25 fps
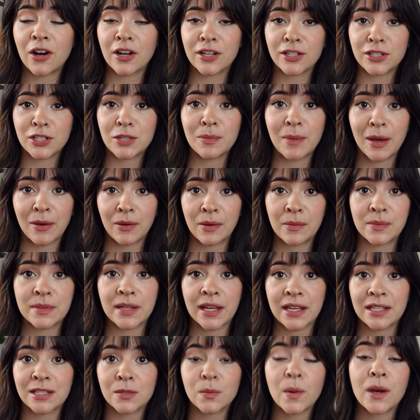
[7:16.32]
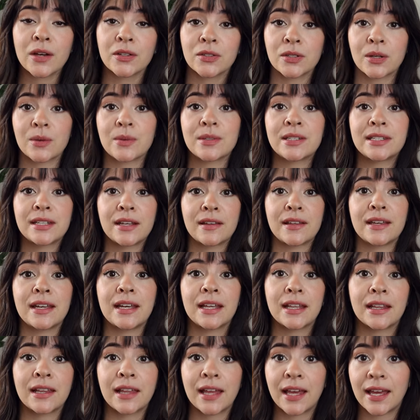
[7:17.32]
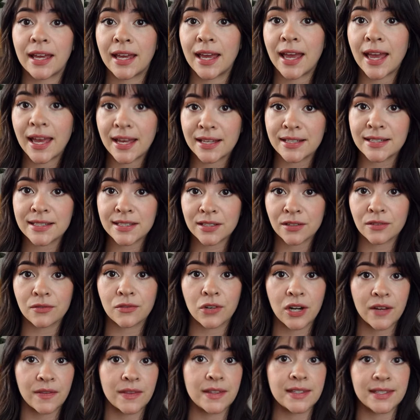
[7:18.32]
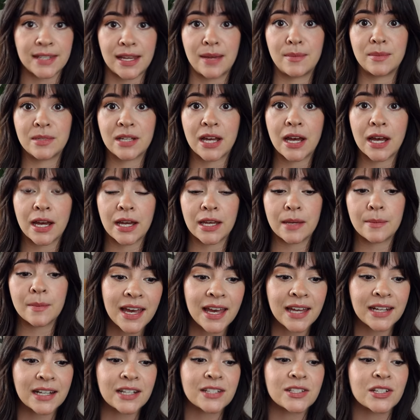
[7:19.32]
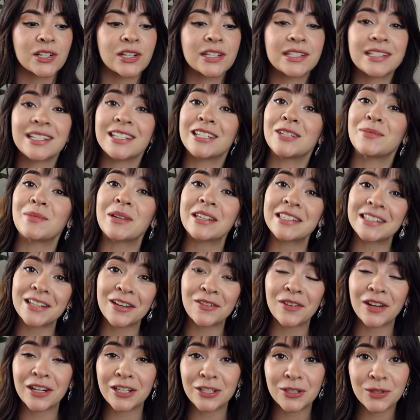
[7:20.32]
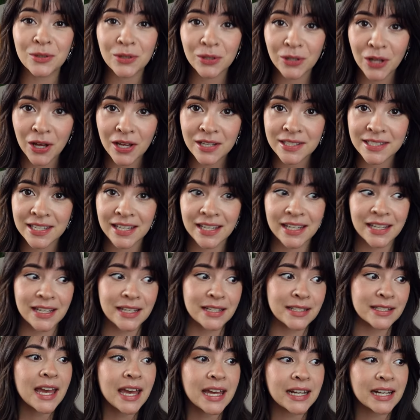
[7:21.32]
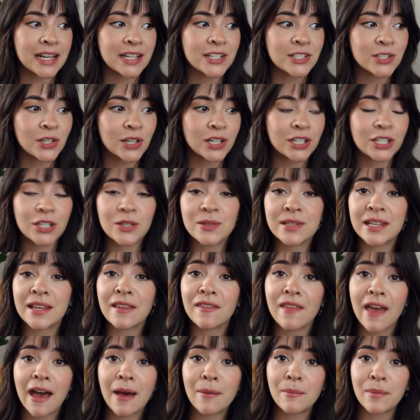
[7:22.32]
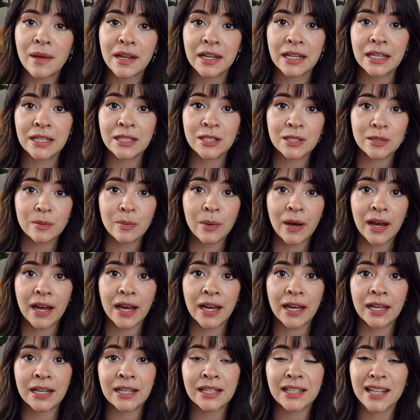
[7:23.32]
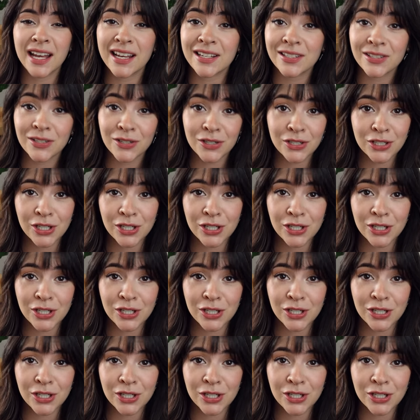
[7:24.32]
onto my website as well. So I was selling clay and silver at the same time. And I started teaching myself how to do closetings, and I started using that money to buy nicer